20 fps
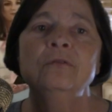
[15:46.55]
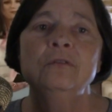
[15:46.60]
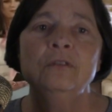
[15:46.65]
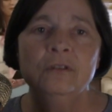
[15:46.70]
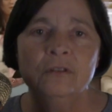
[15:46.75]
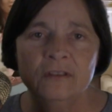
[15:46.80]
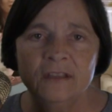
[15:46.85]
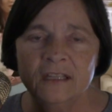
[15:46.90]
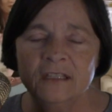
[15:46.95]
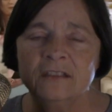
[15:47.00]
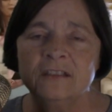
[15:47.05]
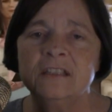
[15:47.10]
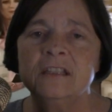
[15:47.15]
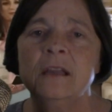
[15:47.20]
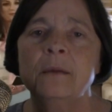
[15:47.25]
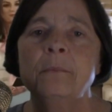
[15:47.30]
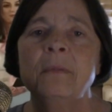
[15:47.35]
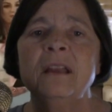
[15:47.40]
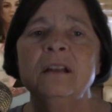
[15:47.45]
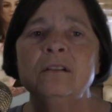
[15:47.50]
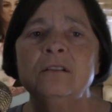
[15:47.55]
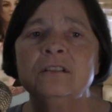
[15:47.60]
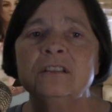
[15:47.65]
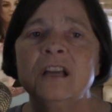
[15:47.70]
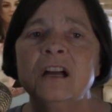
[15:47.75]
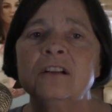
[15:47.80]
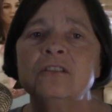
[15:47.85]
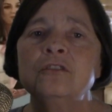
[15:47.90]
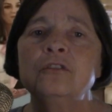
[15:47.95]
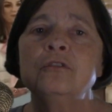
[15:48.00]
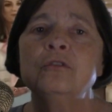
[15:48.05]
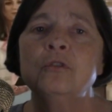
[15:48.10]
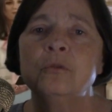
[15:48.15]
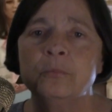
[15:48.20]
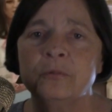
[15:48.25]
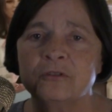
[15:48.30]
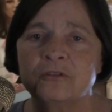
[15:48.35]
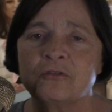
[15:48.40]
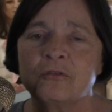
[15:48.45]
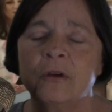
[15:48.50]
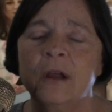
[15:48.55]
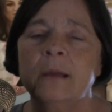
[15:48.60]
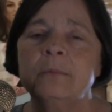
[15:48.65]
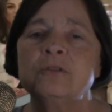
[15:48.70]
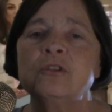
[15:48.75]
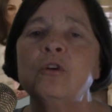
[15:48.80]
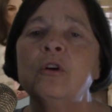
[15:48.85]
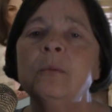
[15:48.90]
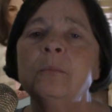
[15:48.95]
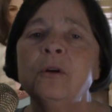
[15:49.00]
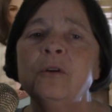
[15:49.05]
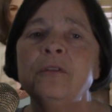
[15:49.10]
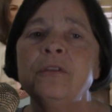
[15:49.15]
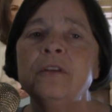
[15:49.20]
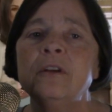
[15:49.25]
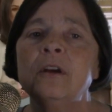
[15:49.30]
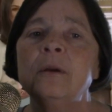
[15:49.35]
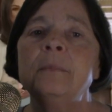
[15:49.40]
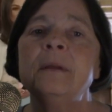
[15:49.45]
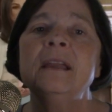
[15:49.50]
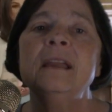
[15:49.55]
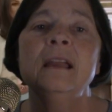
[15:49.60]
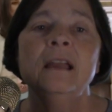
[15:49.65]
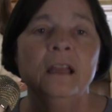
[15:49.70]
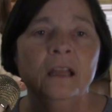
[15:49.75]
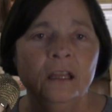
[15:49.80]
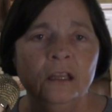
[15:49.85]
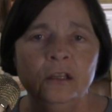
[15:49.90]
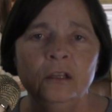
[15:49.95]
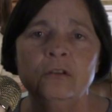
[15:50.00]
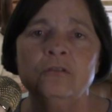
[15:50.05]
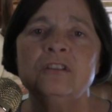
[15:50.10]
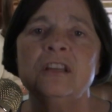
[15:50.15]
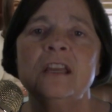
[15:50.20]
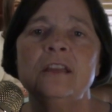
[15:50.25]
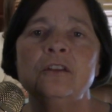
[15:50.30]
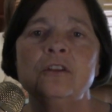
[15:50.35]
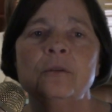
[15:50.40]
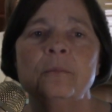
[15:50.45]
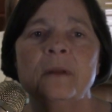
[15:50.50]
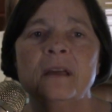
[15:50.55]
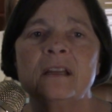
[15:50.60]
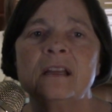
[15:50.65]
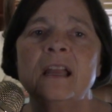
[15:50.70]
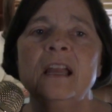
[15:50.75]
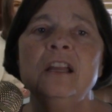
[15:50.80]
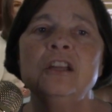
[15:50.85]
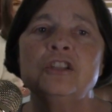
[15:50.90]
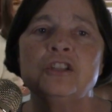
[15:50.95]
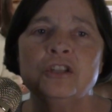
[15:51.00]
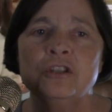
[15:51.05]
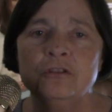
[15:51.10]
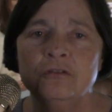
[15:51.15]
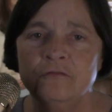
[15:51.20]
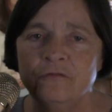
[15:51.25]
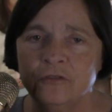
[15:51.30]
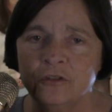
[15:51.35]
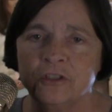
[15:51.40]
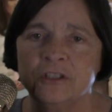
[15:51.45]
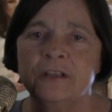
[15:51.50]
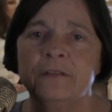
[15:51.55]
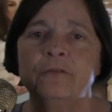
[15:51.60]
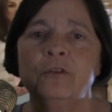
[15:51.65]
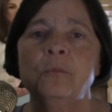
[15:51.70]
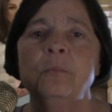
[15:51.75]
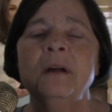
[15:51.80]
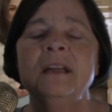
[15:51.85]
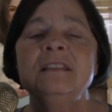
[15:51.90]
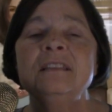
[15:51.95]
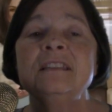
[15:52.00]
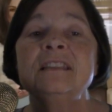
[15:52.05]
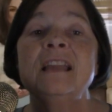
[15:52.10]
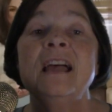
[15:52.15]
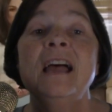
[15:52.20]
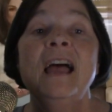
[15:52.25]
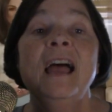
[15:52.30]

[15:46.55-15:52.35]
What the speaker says: You then see a medical doctor who prescribes hormone therapy, you take your medication for several months,